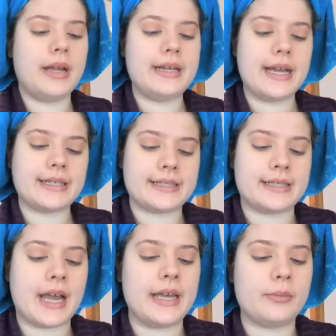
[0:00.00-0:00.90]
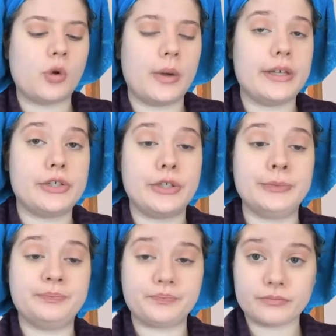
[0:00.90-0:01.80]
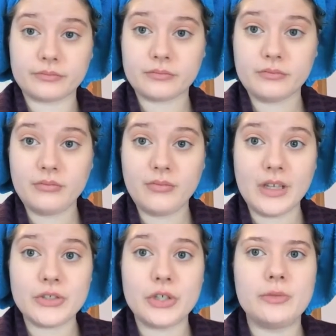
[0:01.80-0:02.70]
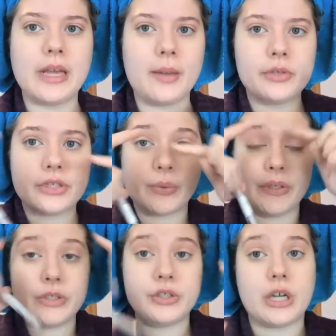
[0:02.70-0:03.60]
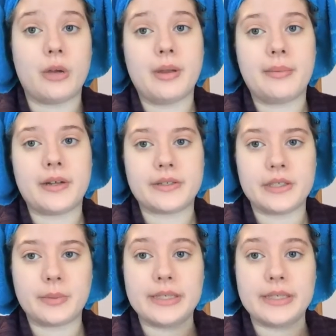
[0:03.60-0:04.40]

Next I am going to, I'm just going to gel my brows into